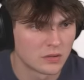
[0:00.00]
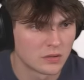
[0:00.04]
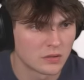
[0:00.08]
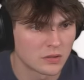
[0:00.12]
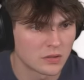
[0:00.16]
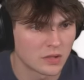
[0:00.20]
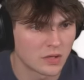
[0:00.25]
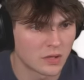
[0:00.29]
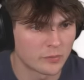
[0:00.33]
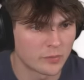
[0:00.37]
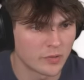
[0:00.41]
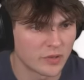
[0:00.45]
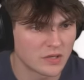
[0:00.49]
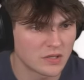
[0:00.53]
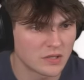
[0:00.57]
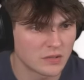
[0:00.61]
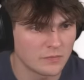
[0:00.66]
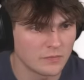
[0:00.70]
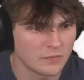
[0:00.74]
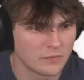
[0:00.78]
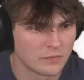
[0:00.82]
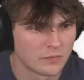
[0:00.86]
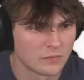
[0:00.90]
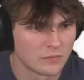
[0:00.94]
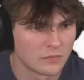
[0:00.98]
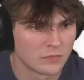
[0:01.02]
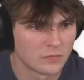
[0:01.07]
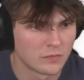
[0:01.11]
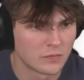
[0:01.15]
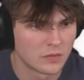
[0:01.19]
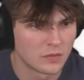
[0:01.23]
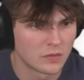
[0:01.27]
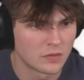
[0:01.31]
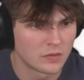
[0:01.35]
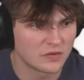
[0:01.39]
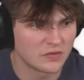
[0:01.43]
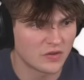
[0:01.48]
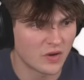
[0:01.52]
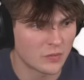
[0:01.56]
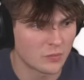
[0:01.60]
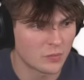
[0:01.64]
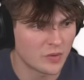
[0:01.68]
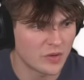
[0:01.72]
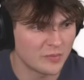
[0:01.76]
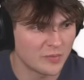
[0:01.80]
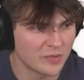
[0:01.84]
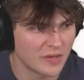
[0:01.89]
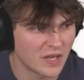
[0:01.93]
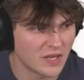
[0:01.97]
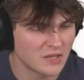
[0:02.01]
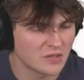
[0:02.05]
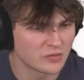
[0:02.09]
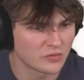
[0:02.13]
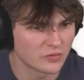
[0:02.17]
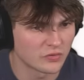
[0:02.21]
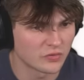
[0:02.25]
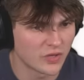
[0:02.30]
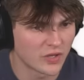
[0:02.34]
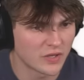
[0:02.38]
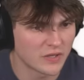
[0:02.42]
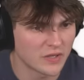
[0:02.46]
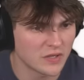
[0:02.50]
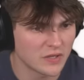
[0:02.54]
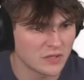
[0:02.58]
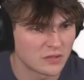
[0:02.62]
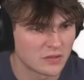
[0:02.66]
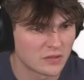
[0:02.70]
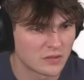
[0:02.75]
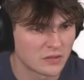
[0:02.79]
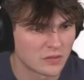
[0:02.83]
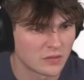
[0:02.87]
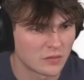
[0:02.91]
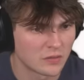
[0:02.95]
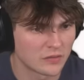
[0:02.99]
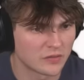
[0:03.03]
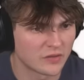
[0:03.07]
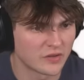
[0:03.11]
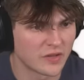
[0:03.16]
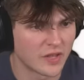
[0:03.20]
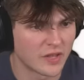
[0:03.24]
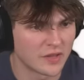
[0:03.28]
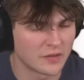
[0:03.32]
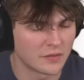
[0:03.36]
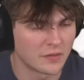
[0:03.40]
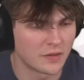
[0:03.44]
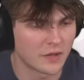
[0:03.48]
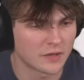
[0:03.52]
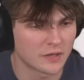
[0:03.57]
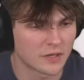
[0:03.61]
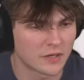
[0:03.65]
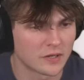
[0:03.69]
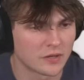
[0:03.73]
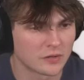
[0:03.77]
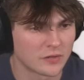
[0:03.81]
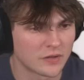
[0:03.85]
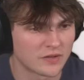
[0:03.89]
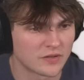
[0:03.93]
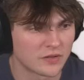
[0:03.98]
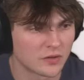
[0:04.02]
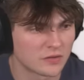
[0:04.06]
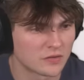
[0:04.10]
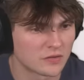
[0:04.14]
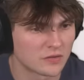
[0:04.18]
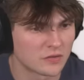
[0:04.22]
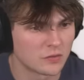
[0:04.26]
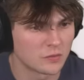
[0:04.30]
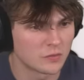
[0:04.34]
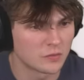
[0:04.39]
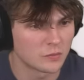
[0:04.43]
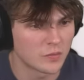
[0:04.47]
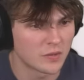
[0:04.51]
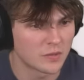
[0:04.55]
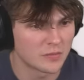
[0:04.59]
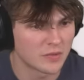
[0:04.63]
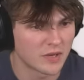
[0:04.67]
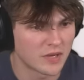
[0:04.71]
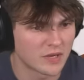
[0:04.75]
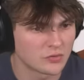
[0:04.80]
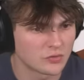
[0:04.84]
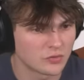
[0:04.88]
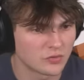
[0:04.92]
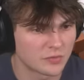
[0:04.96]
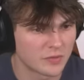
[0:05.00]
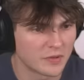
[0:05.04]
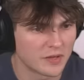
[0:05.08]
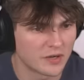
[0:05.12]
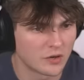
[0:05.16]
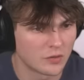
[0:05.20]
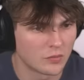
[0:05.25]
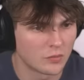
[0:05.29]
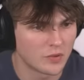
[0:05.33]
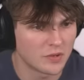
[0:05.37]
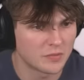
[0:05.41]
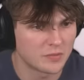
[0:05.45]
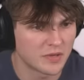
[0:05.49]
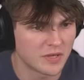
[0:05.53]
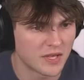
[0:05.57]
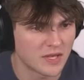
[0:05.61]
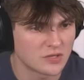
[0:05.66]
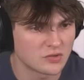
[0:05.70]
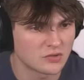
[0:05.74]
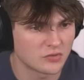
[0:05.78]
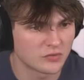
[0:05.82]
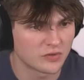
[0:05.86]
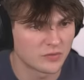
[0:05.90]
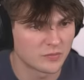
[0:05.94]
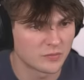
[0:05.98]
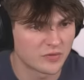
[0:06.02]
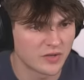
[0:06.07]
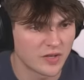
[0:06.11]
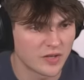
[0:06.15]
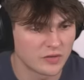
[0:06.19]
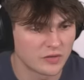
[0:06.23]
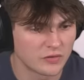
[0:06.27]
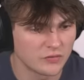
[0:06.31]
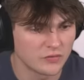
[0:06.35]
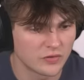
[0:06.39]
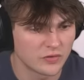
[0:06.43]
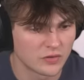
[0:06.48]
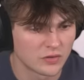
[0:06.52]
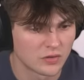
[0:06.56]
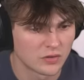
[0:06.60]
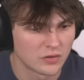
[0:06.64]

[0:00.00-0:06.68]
Can I break them? These aren't Weeping Angels, are they? Wasn't that, like, I know there's something to do with Weeping Angels, but they're not Weeping Angels themselves.